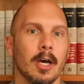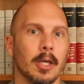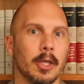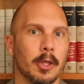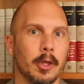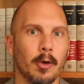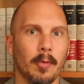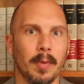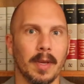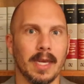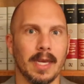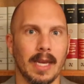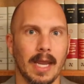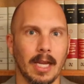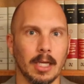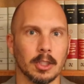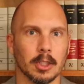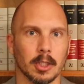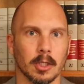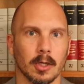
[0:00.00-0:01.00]
human
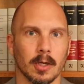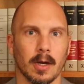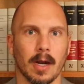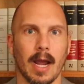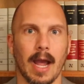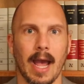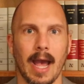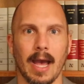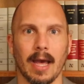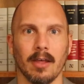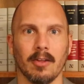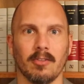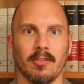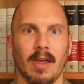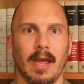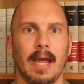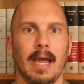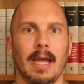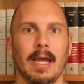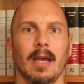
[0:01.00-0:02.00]
nature has
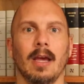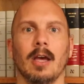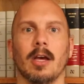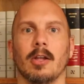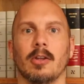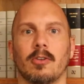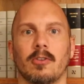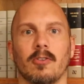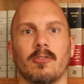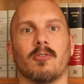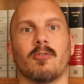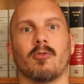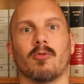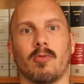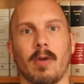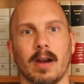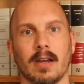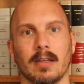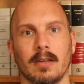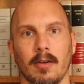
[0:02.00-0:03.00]
a
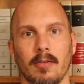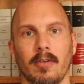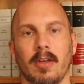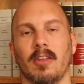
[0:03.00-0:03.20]
destructive,